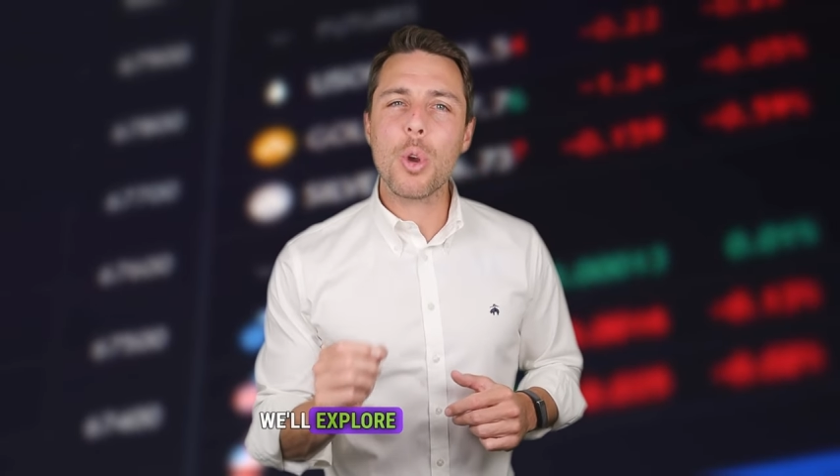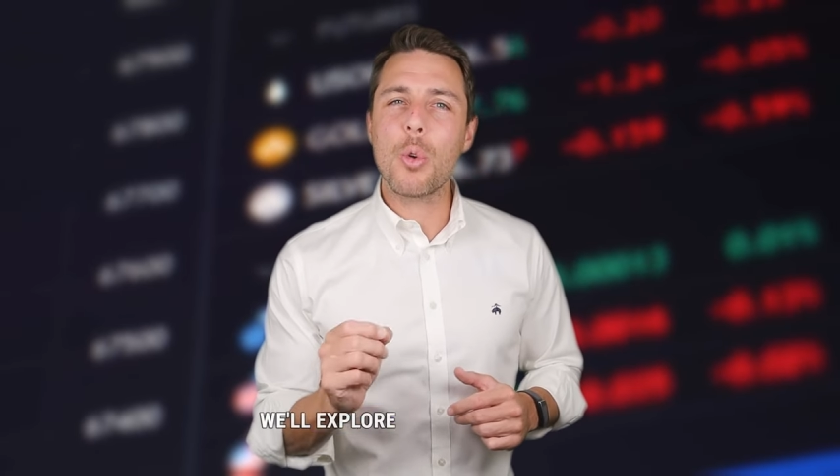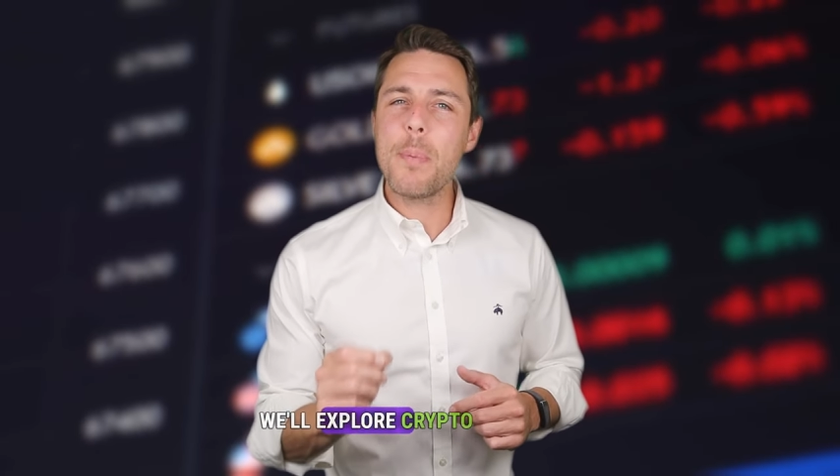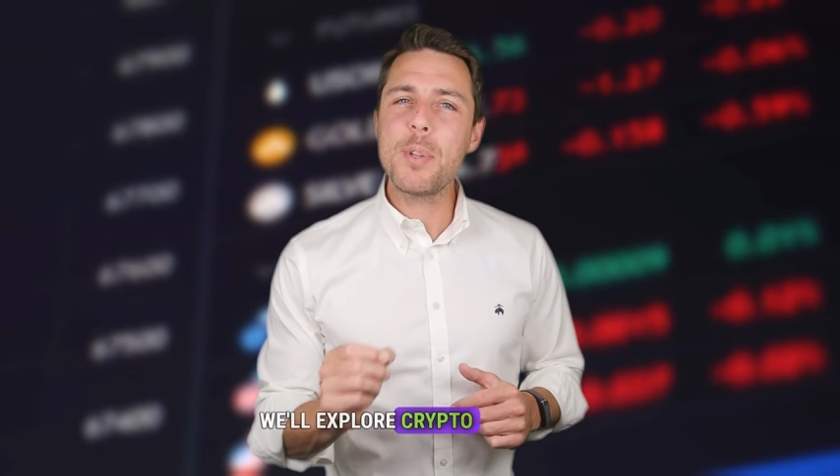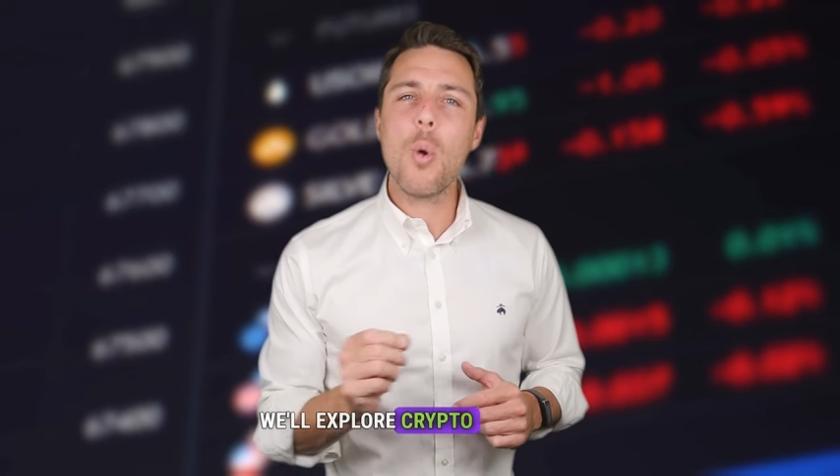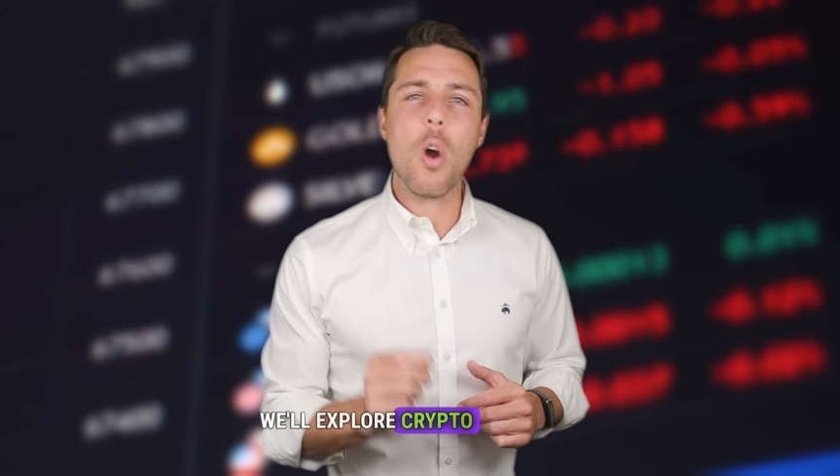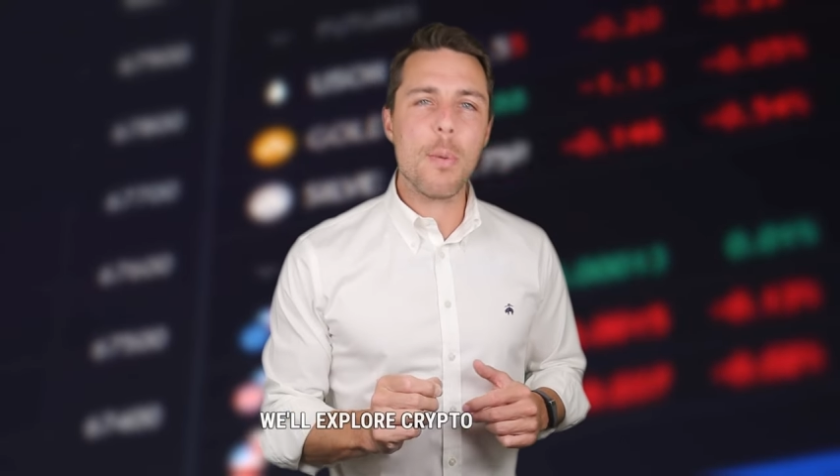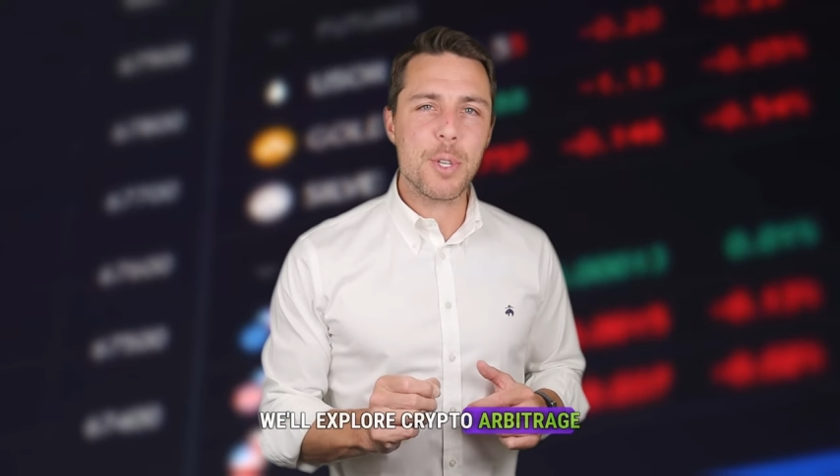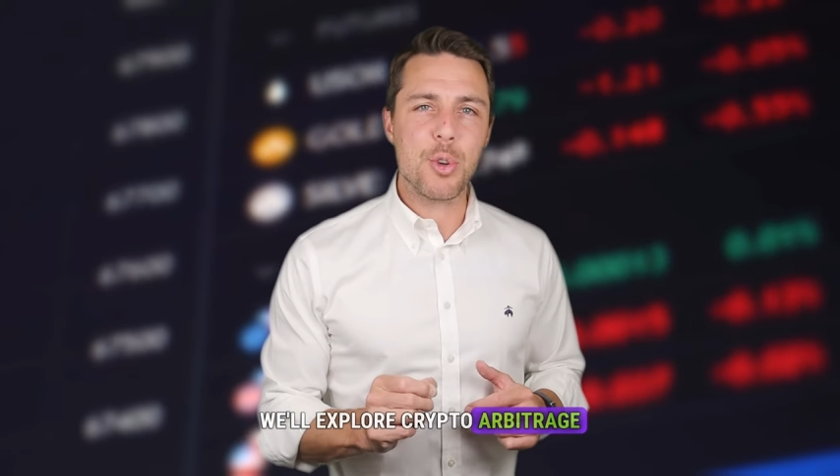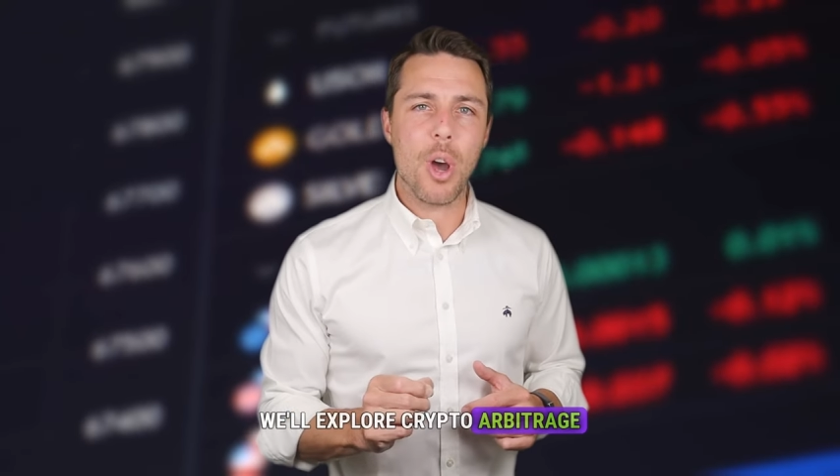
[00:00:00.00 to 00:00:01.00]
crypto
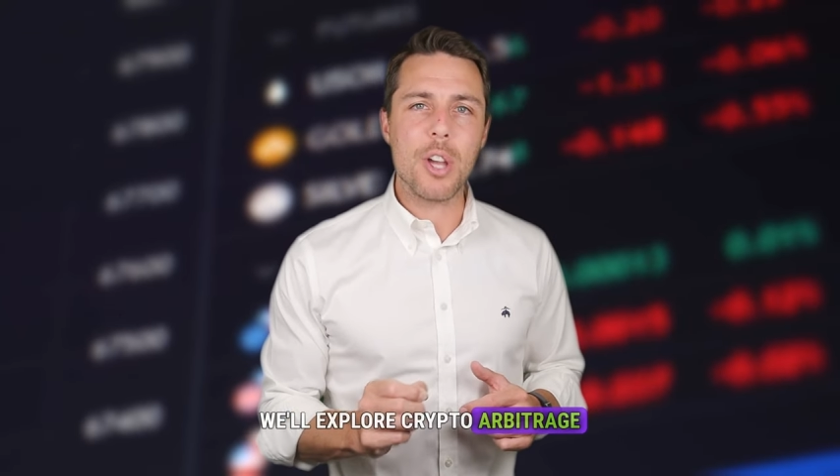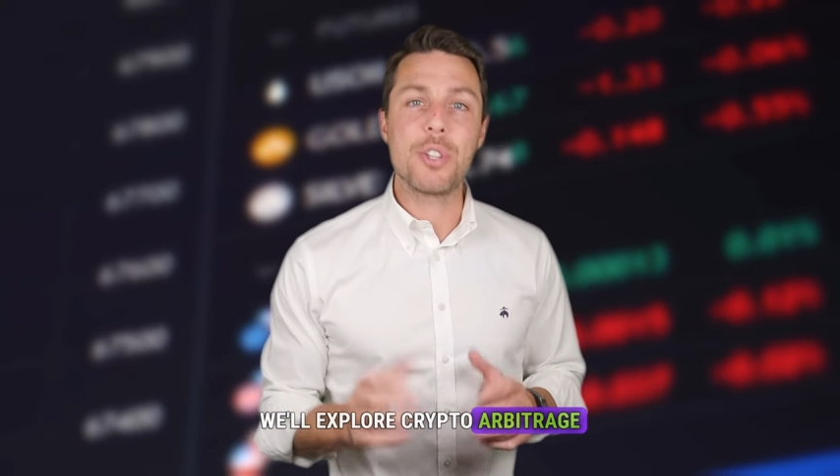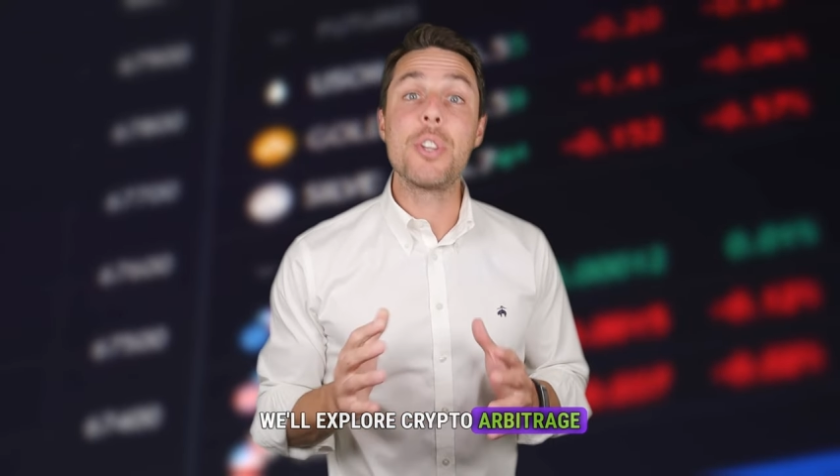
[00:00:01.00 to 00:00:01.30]
arbitrage